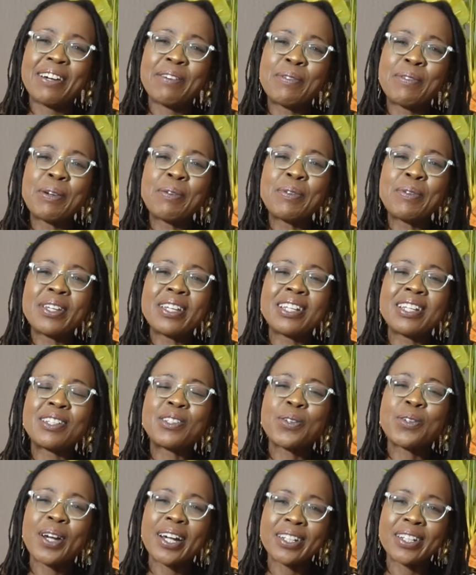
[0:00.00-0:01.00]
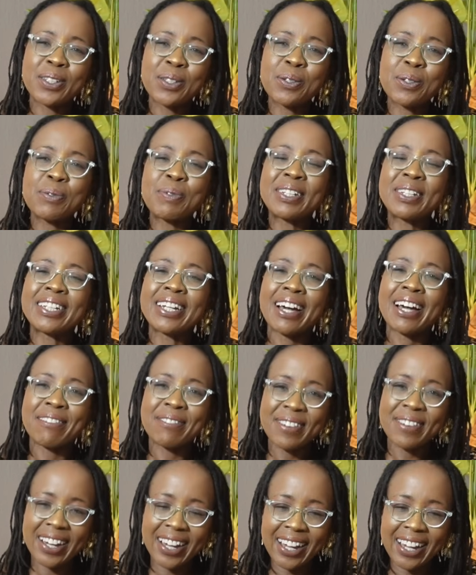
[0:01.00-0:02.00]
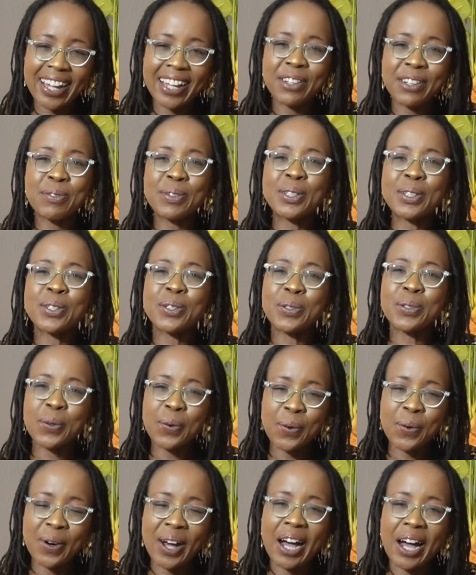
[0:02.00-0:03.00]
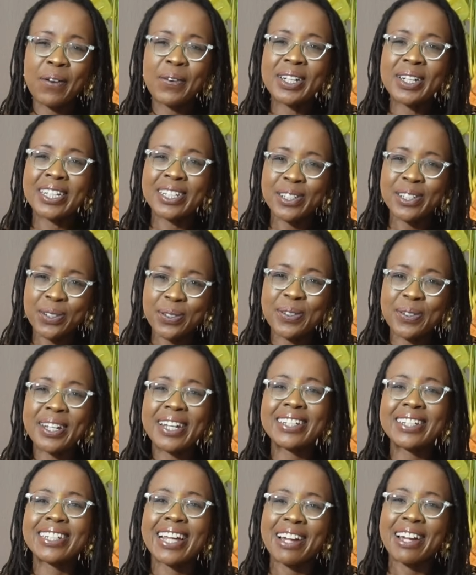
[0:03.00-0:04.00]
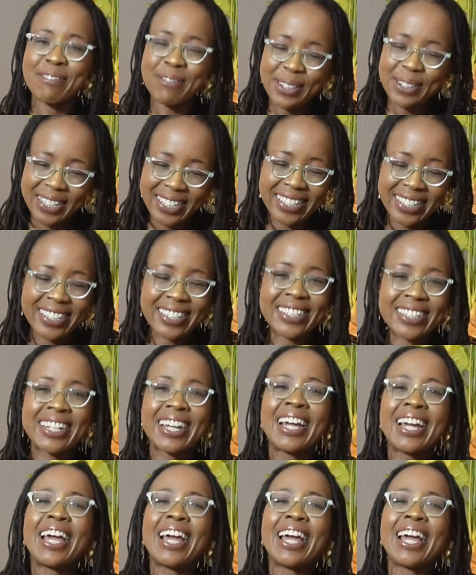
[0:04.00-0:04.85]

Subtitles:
where we try to recover and restore our history as Africans